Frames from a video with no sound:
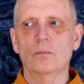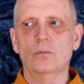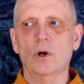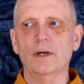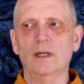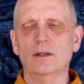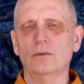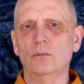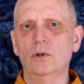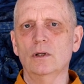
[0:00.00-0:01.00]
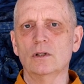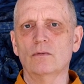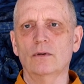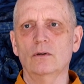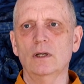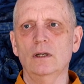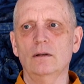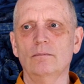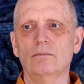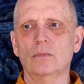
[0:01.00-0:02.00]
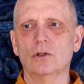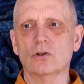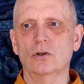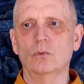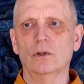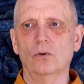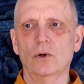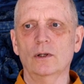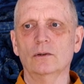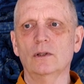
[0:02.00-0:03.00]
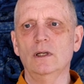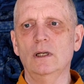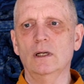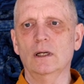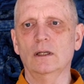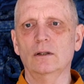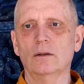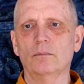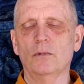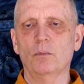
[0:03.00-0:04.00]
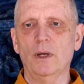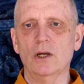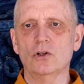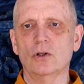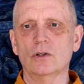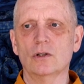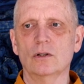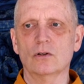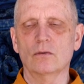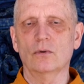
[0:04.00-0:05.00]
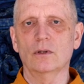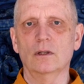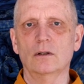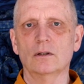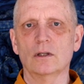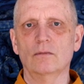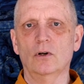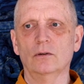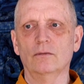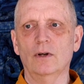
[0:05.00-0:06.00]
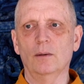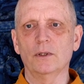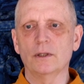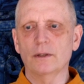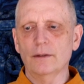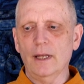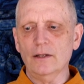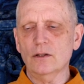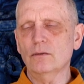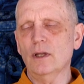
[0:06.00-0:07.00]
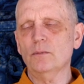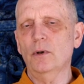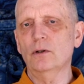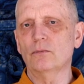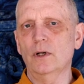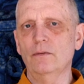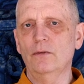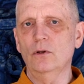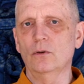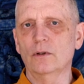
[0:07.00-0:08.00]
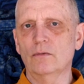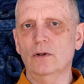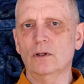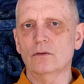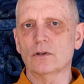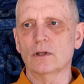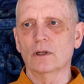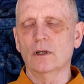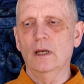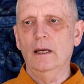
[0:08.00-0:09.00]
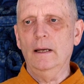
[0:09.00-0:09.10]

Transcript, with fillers: brought in, that Buddha is very concerned with loyalty and the patience and so forth that is involved in families. That's part of right view. It's very interesting.